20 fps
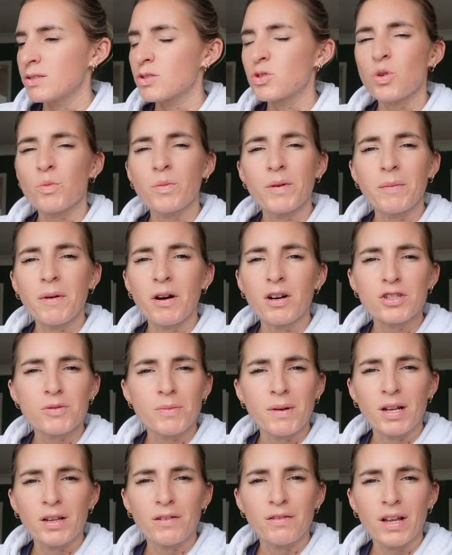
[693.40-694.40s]
strawberry
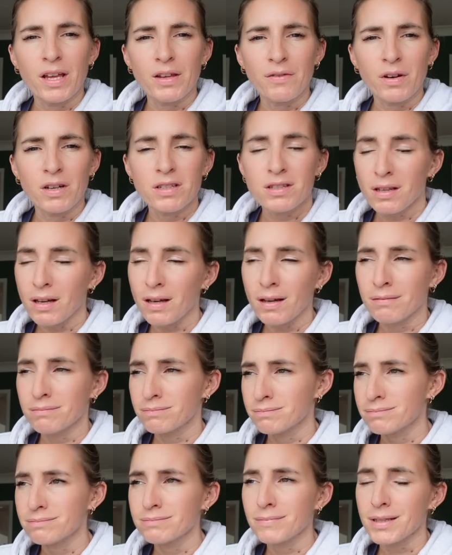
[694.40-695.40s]
marshmallow flavour. It's like a...
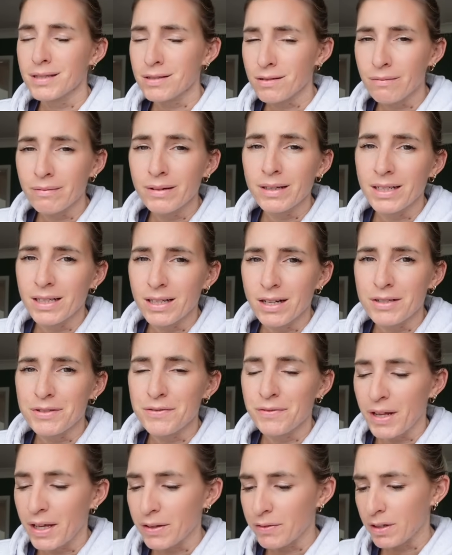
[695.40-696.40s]
It's a really
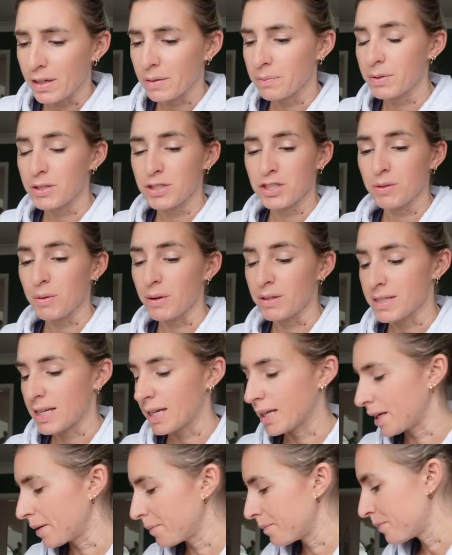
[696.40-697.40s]
nice flavour, but she won't
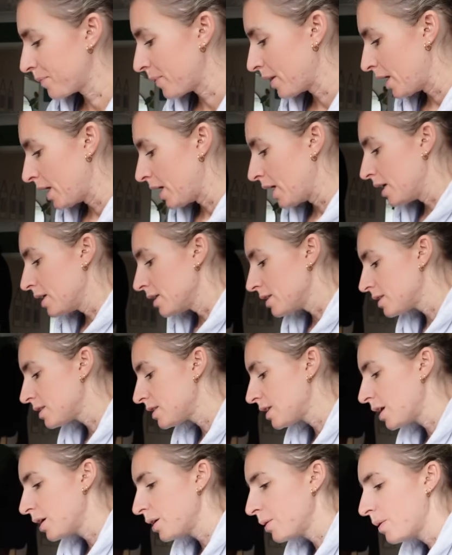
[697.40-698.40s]
take it.
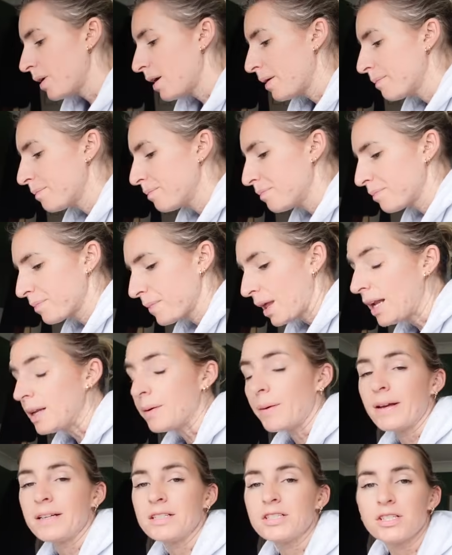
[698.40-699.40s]
So
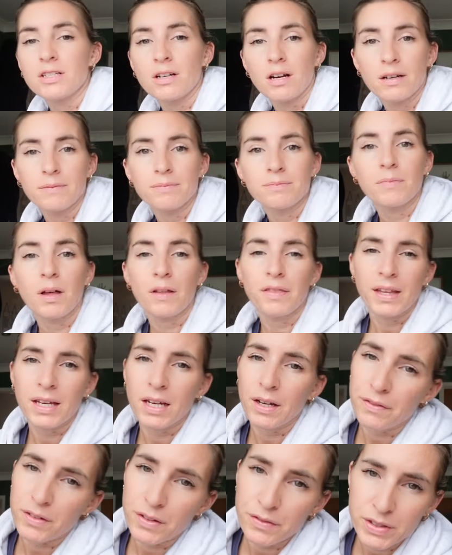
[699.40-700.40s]
anyway, I
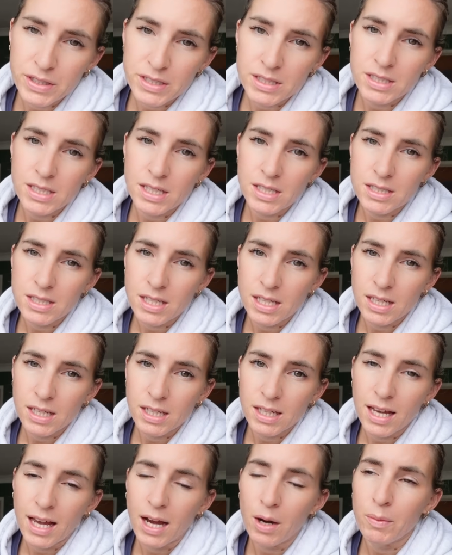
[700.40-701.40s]
think I've convinced her to
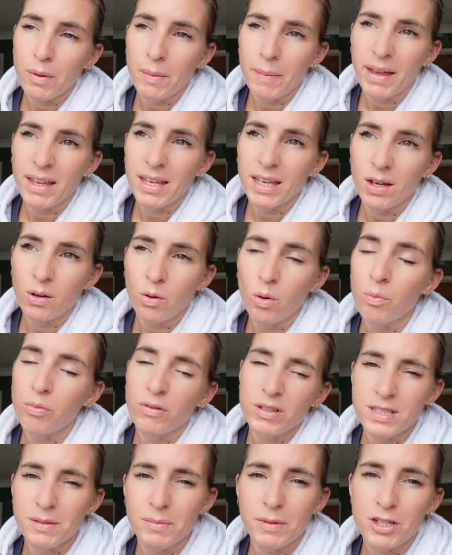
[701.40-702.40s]
help me make it, or
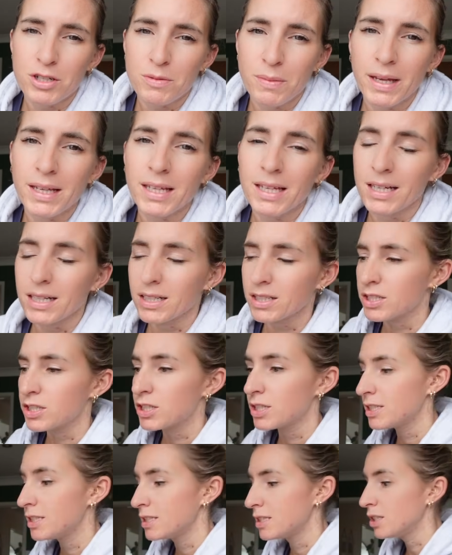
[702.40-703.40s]
pretty much make it, because
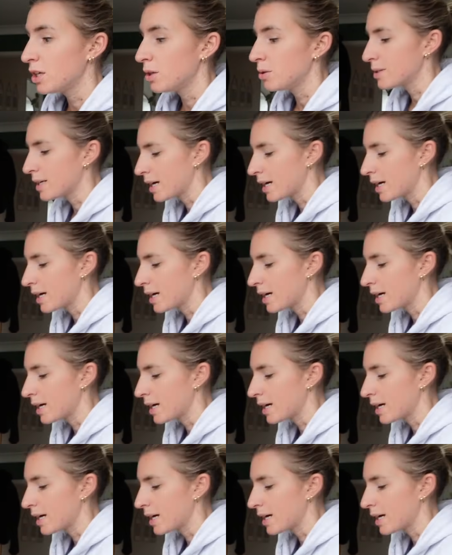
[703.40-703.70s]
she knows